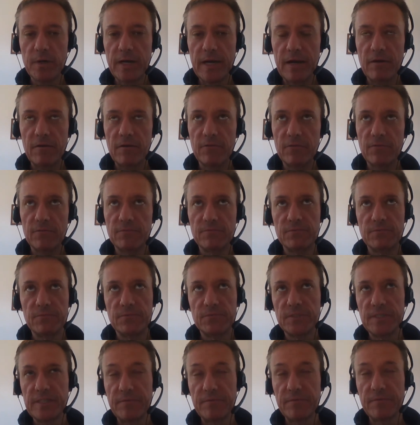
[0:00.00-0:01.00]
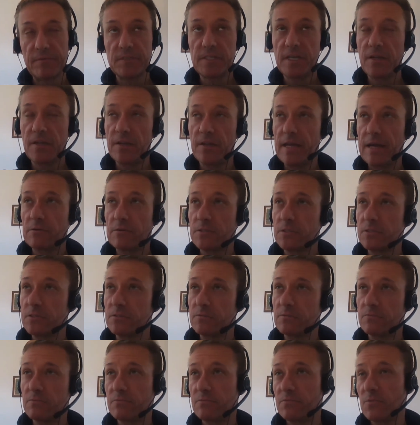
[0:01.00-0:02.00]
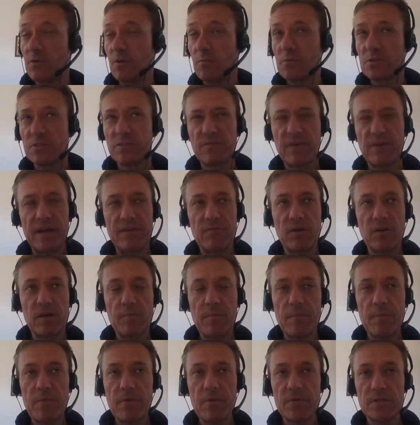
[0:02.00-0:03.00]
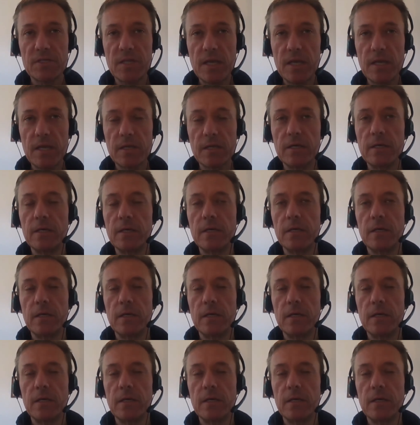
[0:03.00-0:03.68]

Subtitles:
We're now 17,000, almost 500 members, I think.